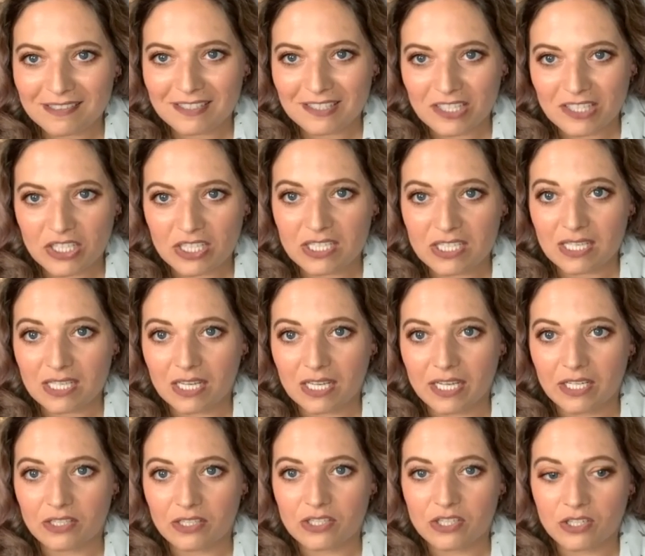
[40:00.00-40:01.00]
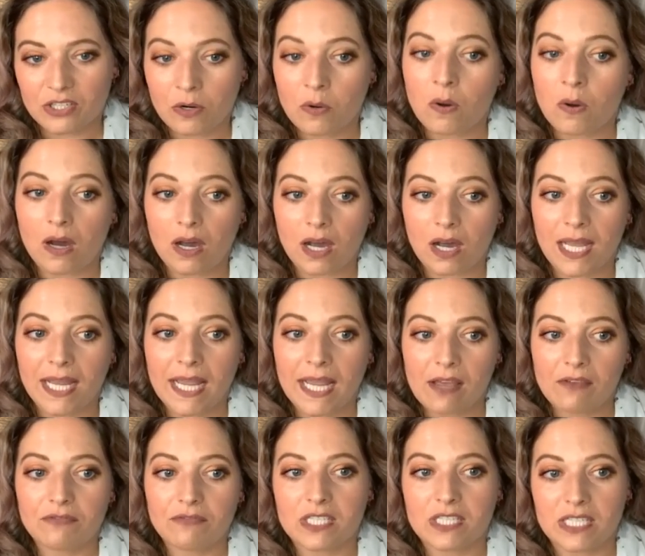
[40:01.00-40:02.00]
just like, do you know what, I
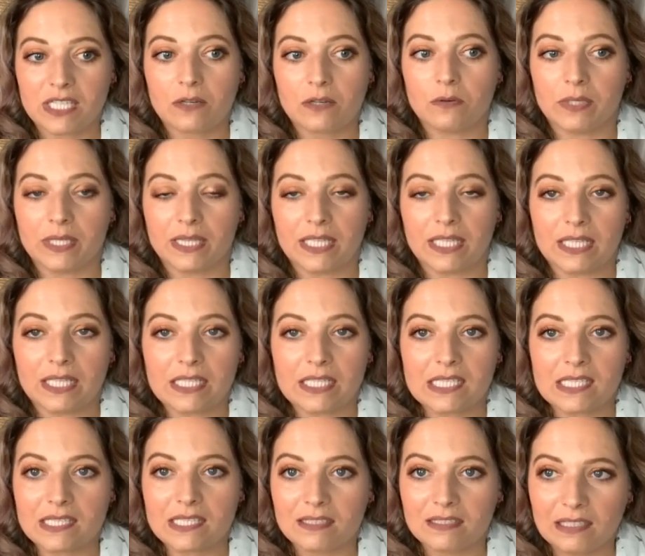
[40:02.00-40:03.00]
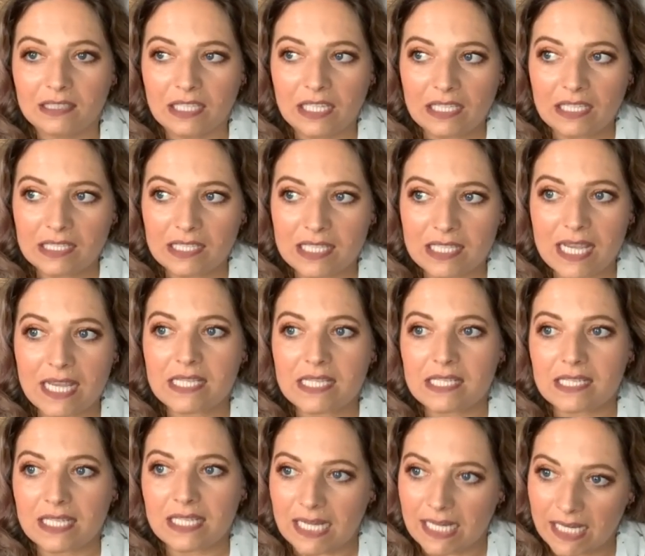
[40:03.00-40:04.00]
have to deal with this day to
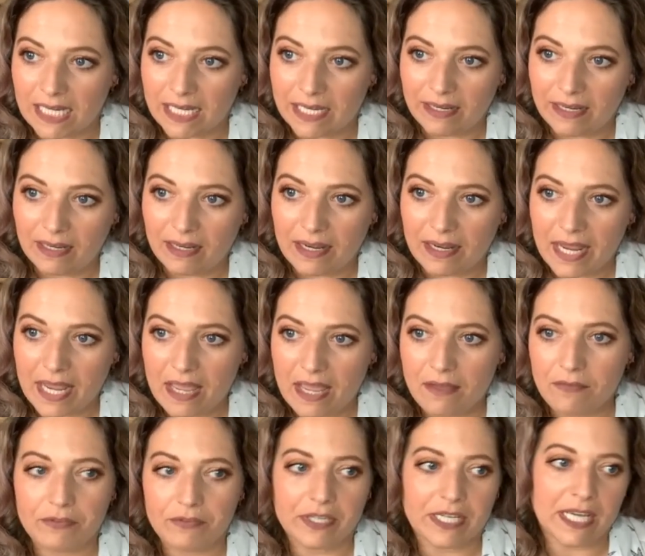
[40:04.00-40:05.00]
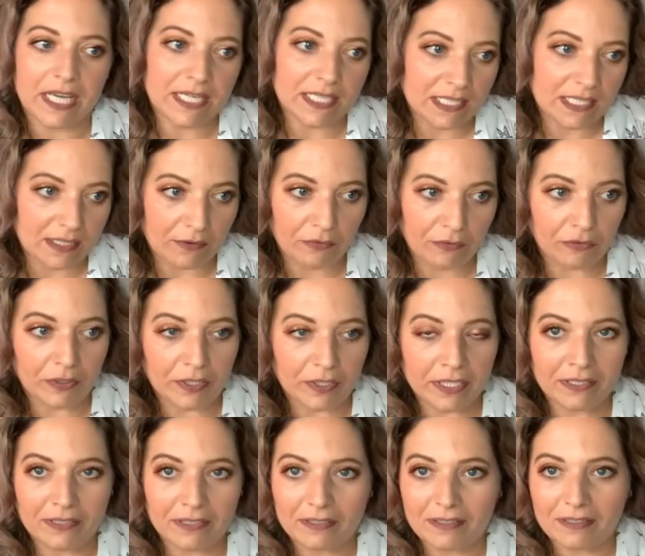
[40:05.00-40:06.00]
day. Every day is
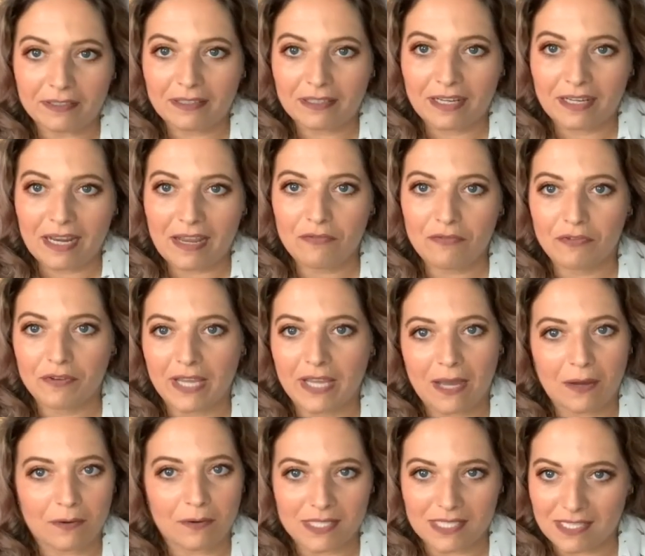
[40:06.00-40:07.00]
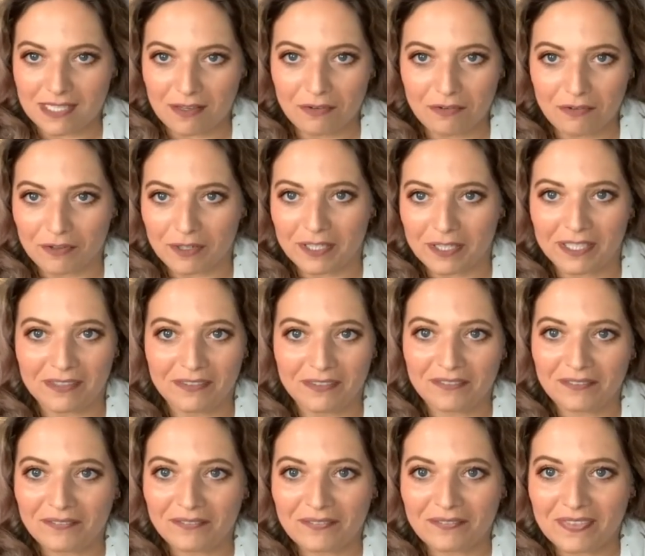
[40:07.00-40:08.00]
different, every hour is different,
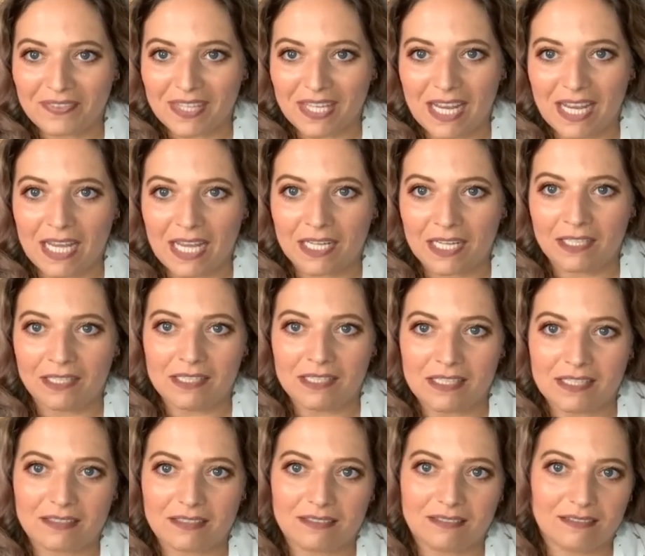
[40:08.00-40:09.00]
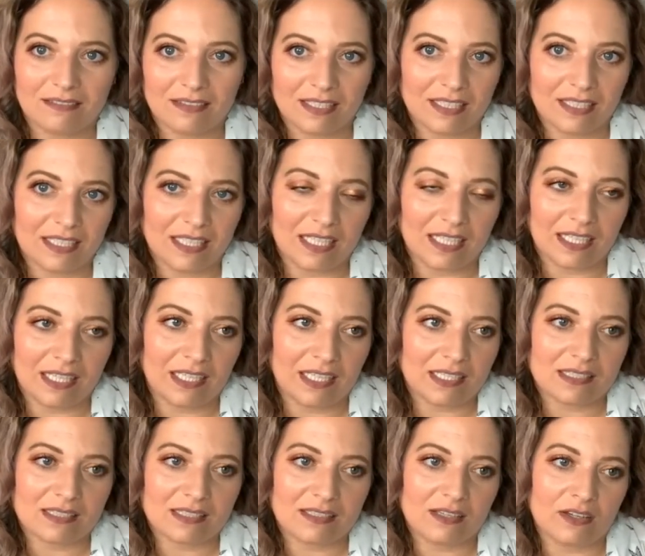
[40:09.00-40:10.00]
and
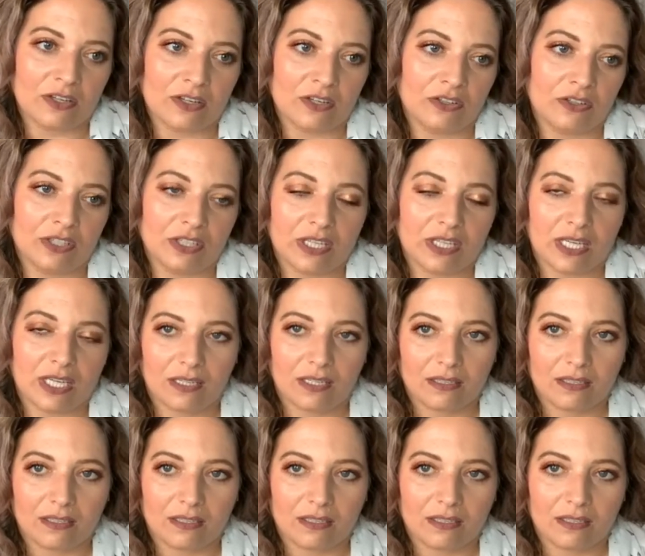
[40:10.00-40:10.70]
it's, you know, you get,